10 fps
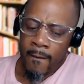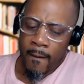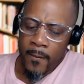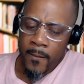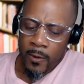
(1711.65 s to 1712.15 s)

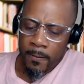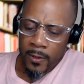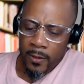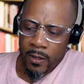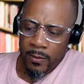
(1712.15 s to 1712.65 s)
I'm going to put
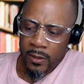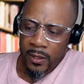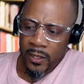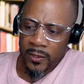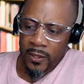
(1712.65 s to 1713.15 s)
a couple of
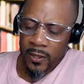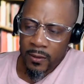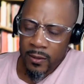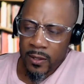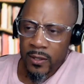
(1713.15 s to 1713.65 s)
links
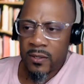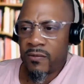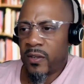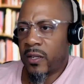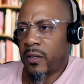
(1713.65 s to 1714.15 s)
under this
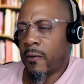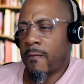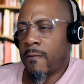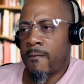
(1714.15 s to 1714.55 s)
video.